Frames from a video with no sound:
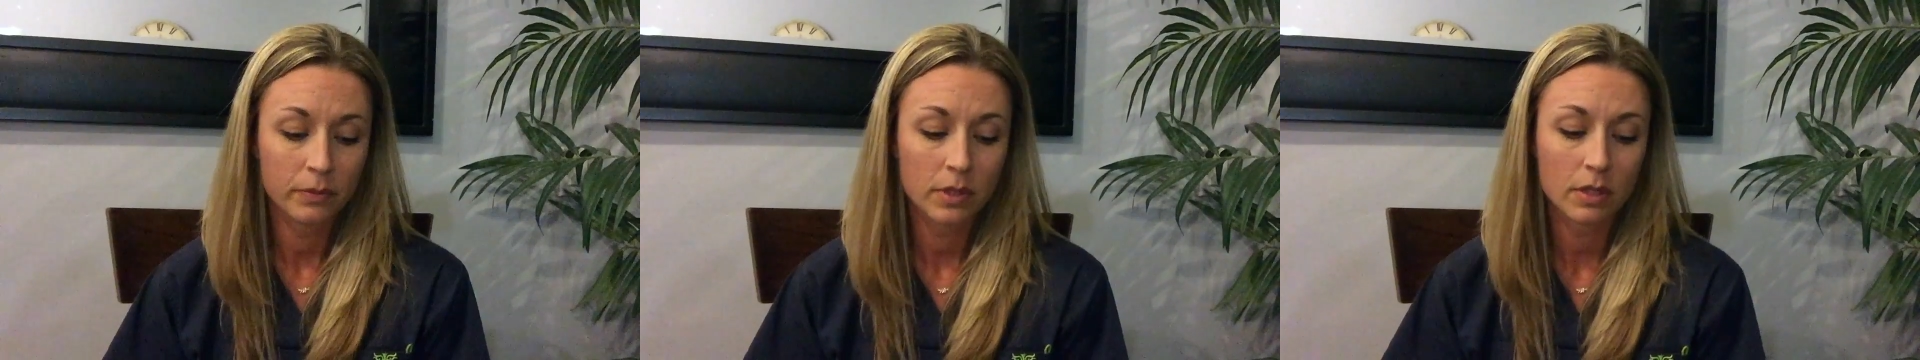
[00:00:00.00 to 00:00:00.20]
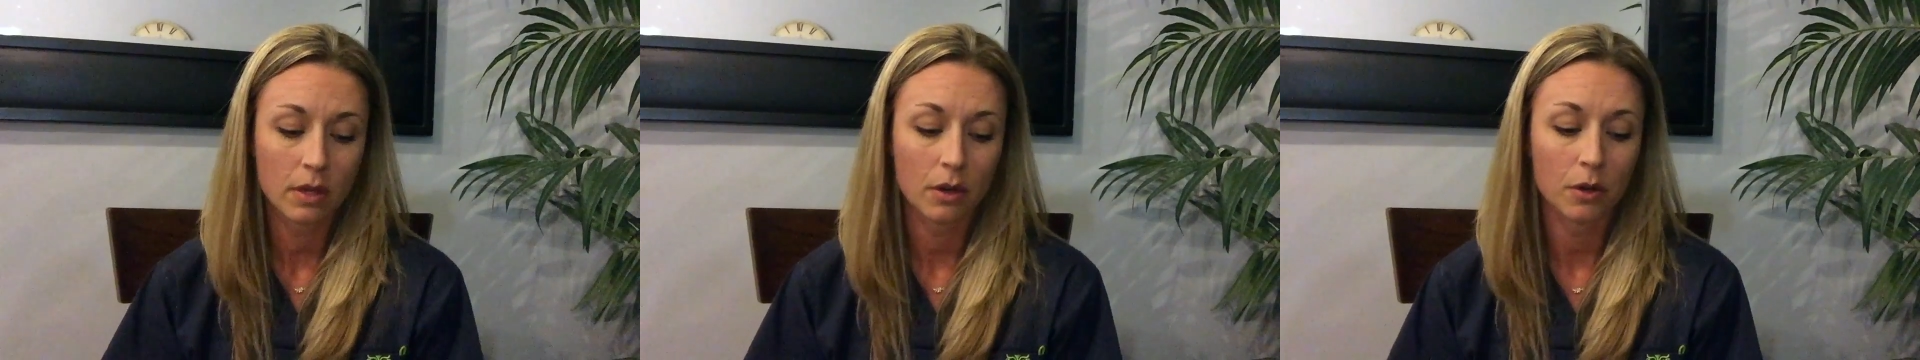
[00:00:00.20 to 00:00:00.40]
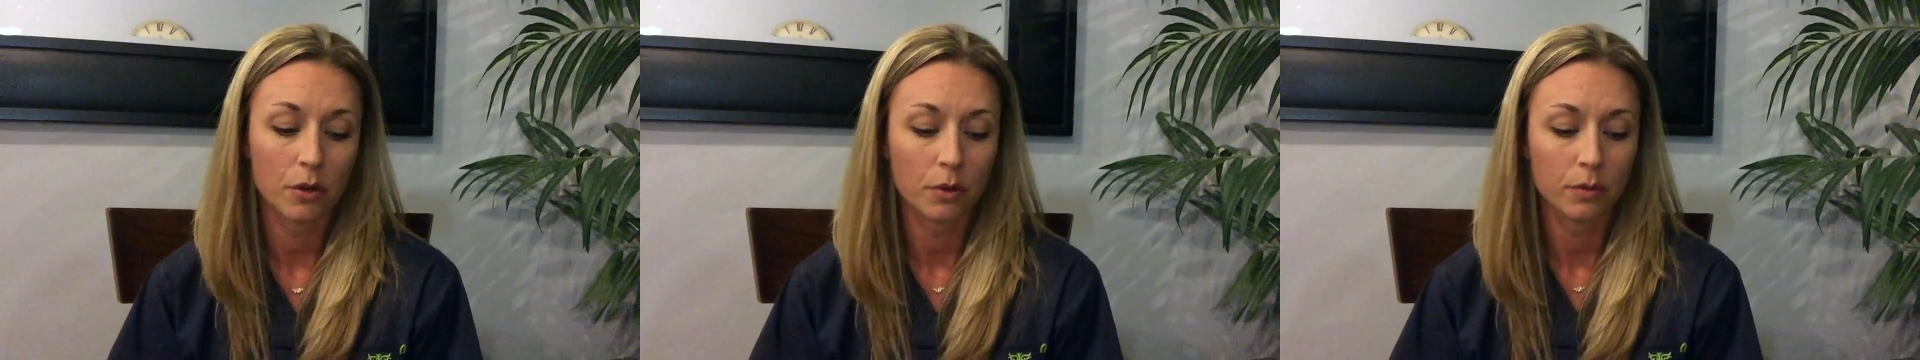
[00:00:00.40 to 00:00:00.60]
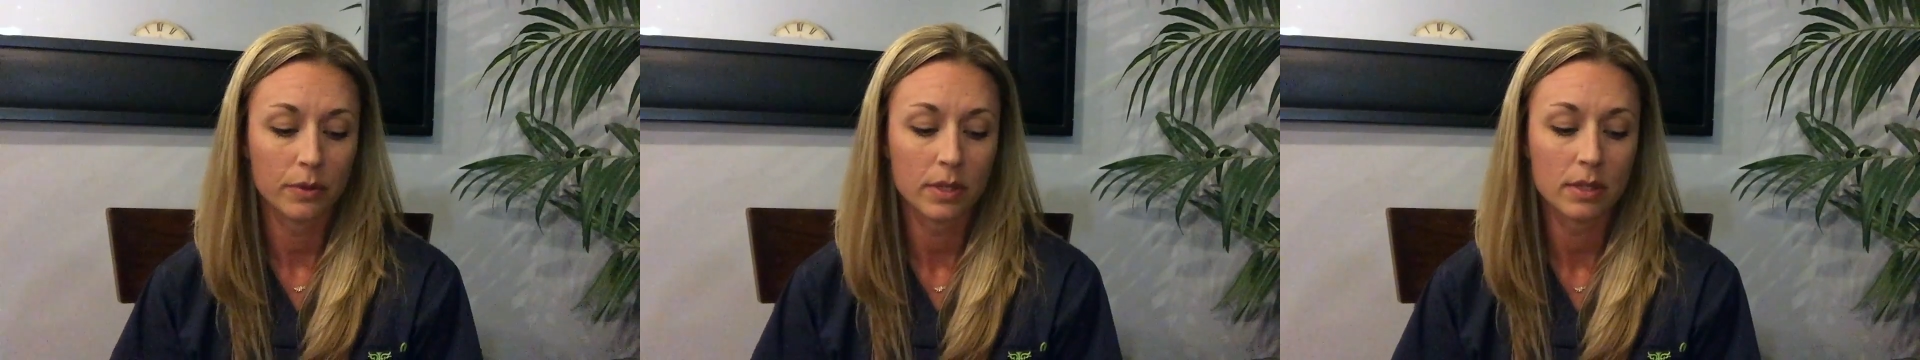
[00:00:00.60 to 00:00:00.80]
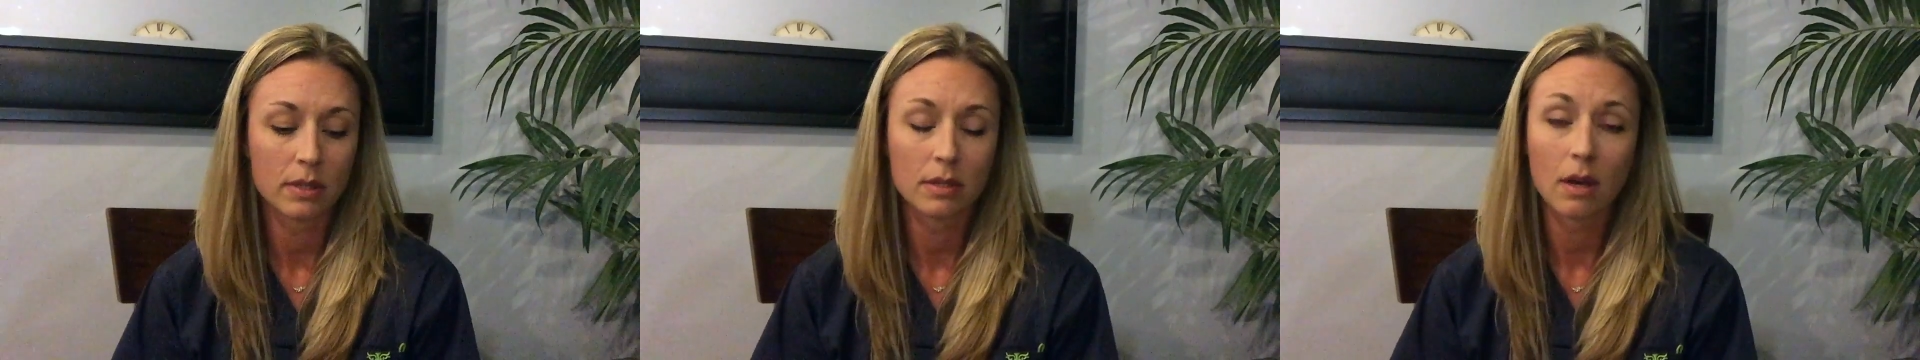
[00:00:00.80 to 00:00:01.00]
So
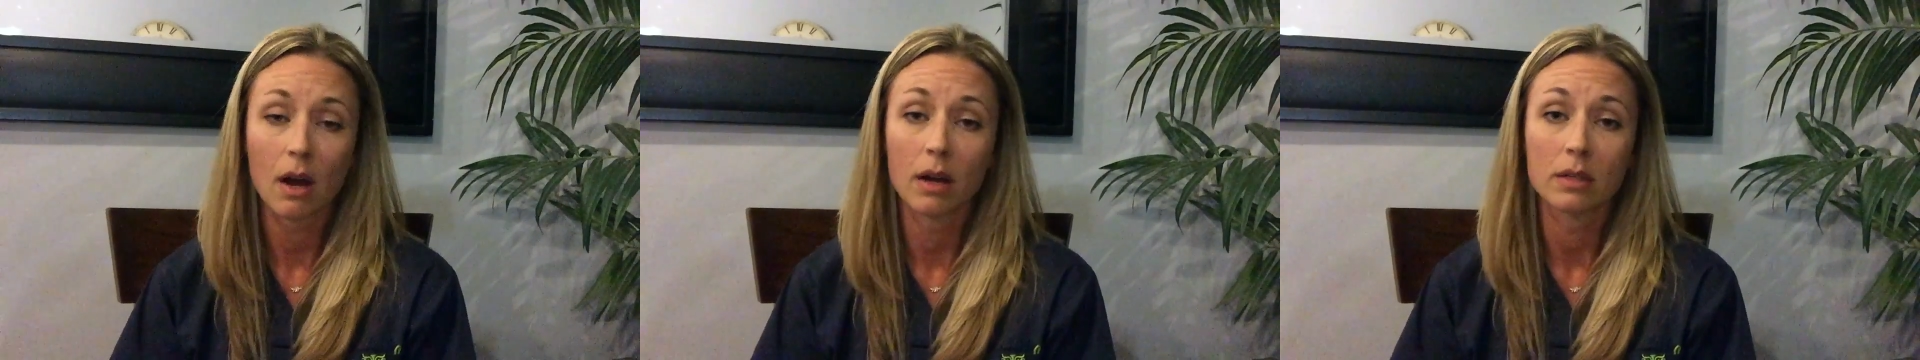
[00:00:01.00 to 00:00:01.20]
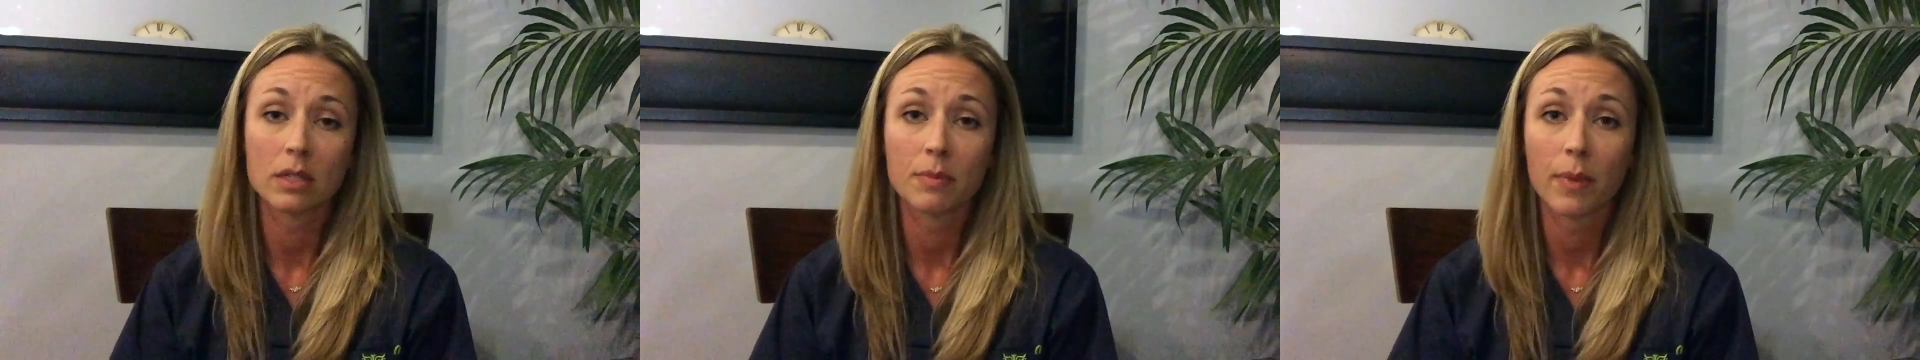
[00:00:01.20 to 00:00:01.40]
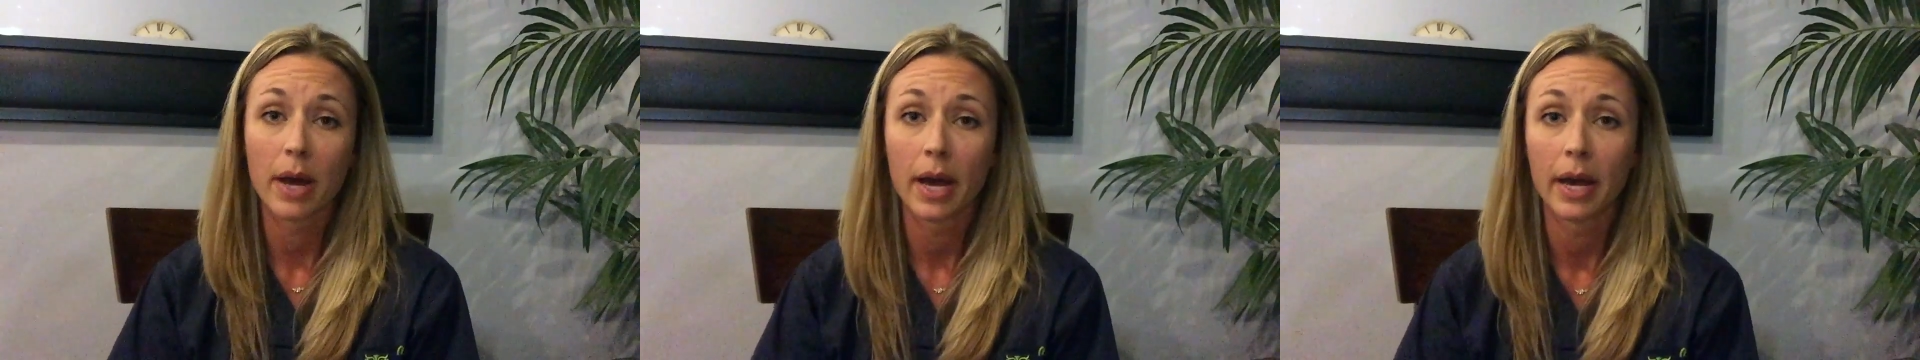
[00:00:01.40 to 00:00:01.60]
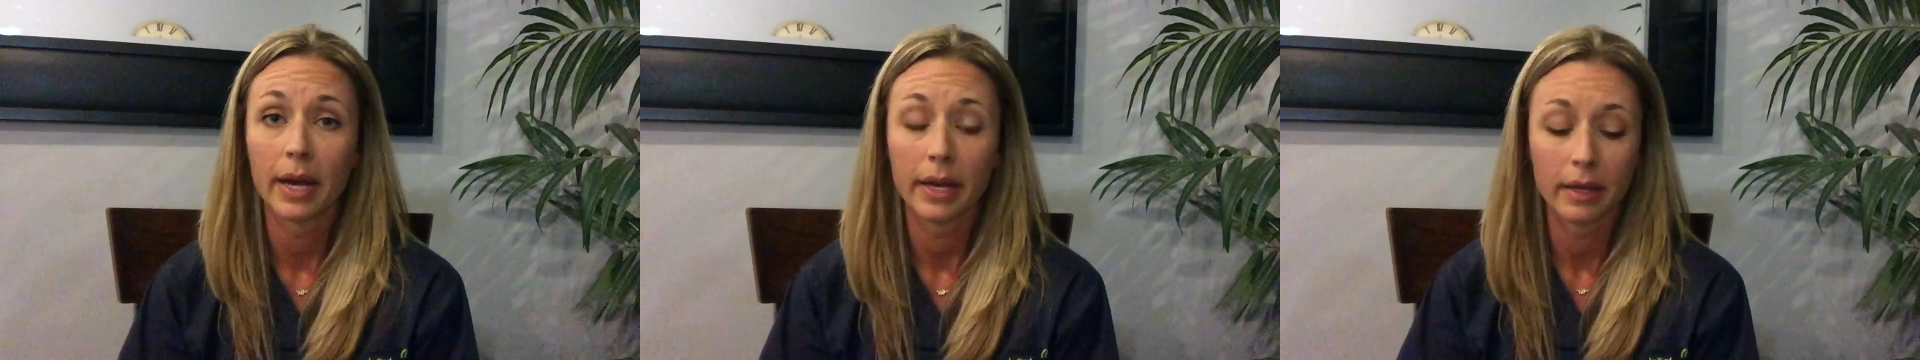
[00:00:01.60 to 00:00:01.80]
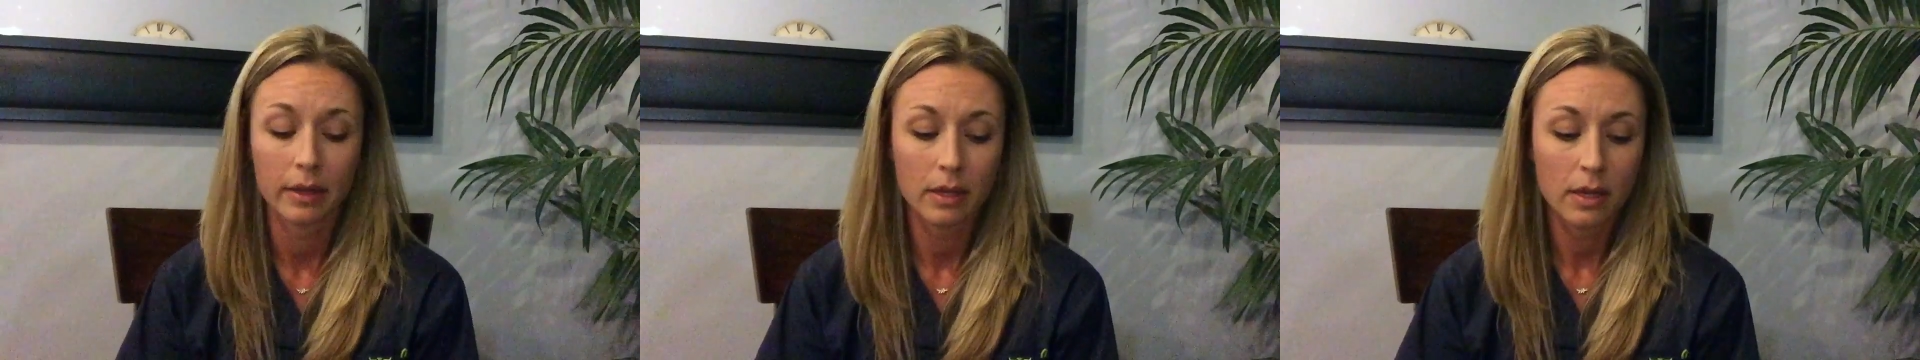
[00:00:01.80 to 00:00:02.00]
this is caused
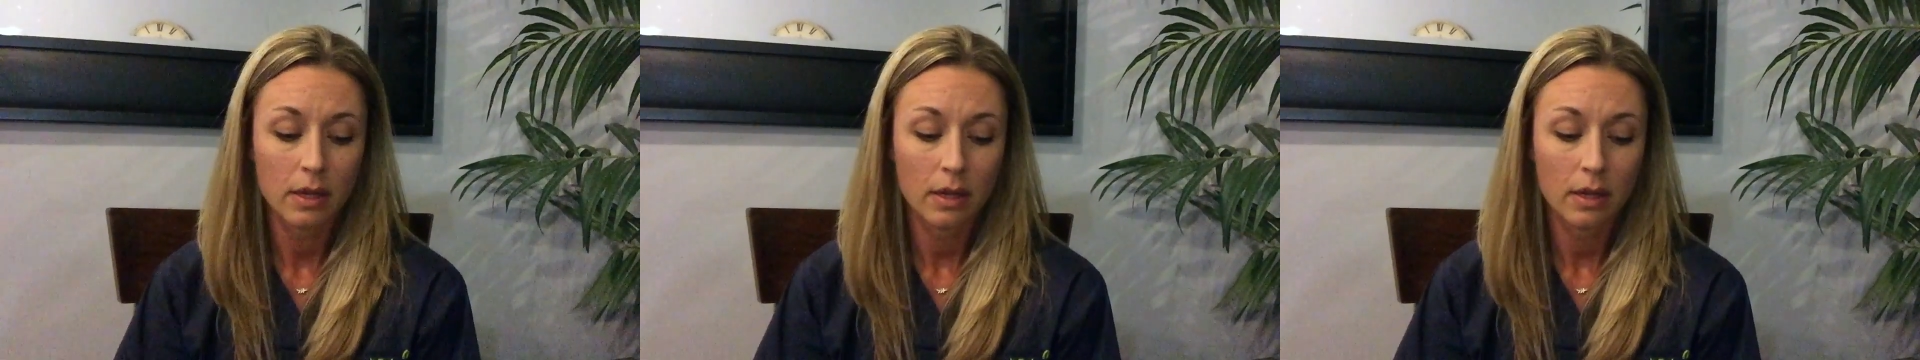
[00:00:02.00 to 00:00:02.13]
by